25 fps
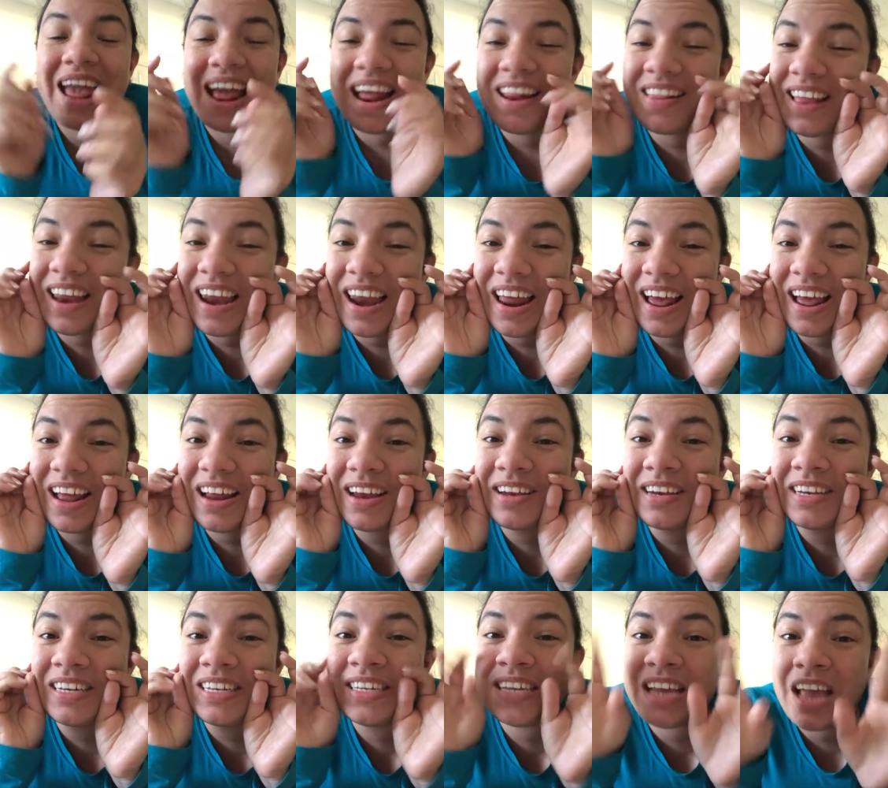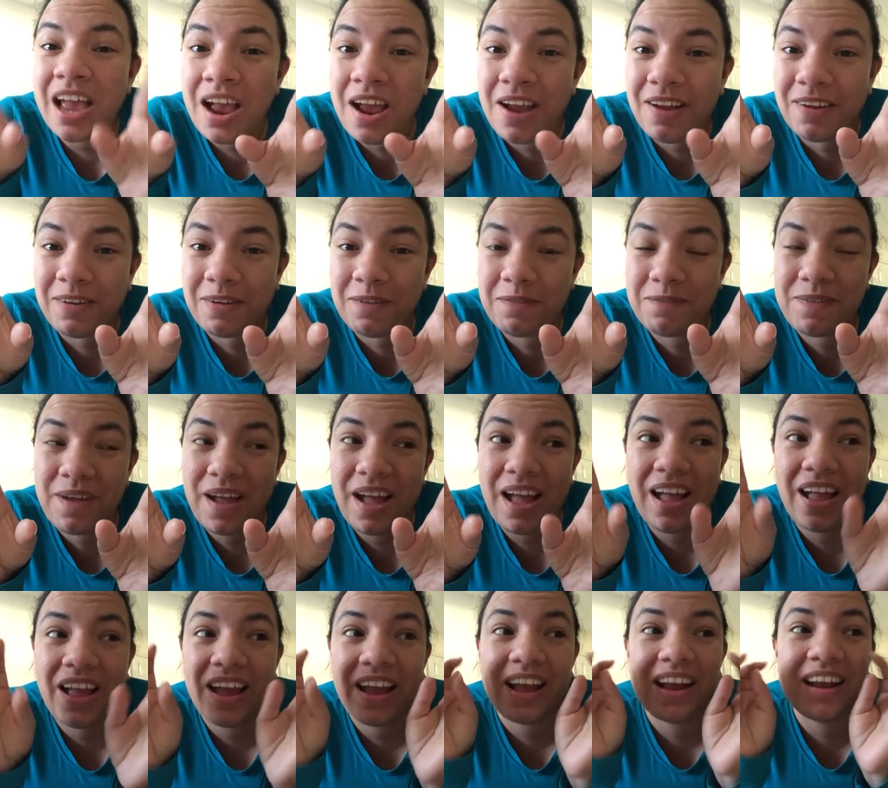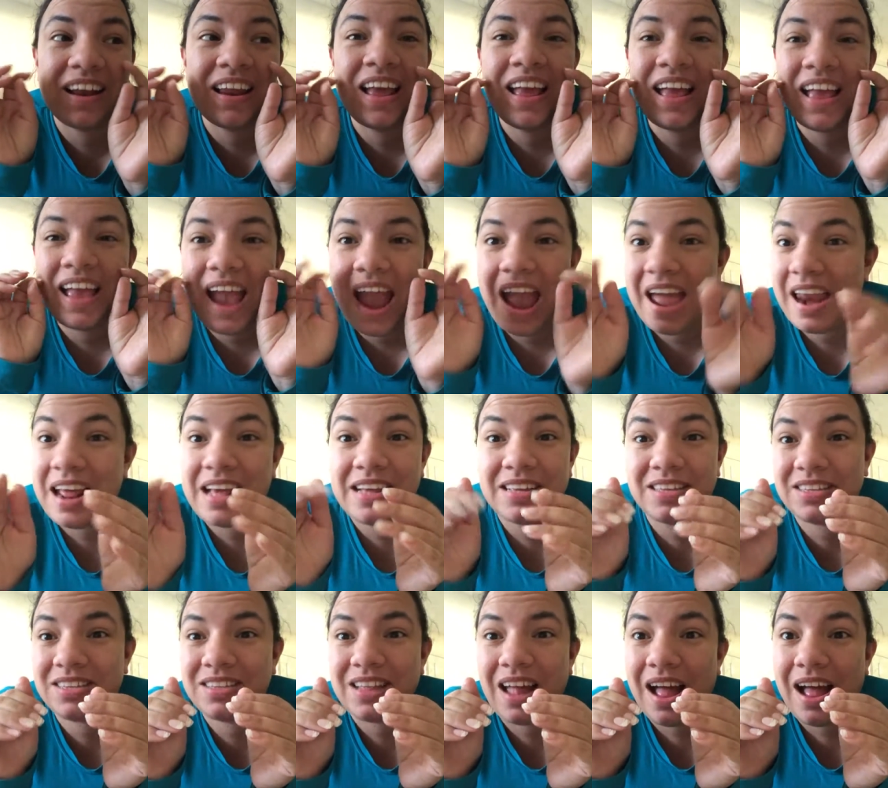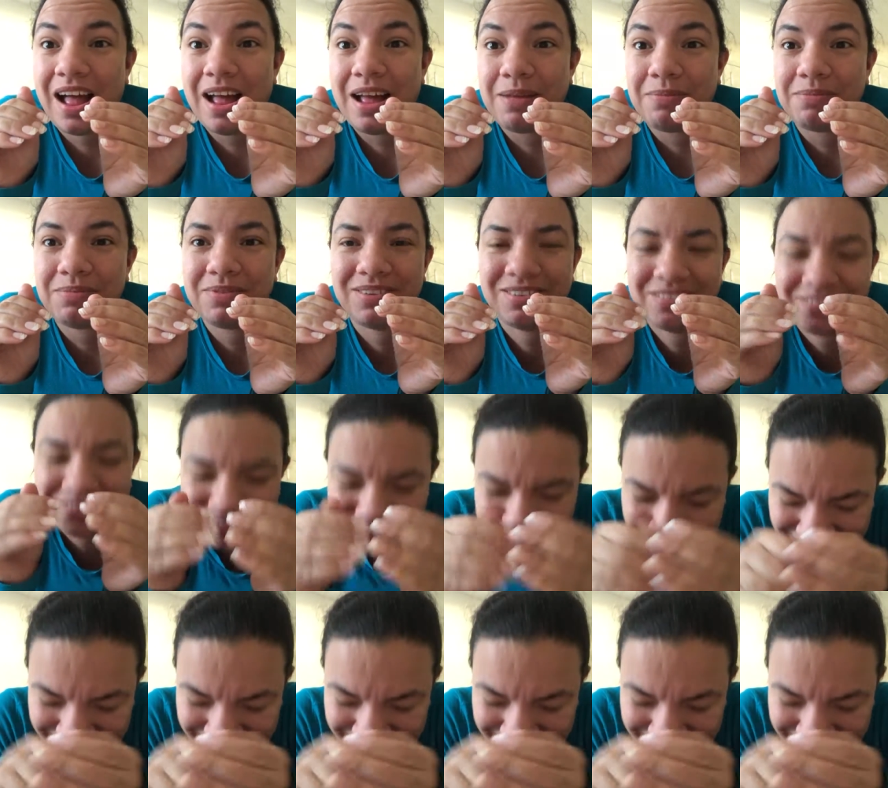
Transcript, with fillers: And then I got terrified and I stopped.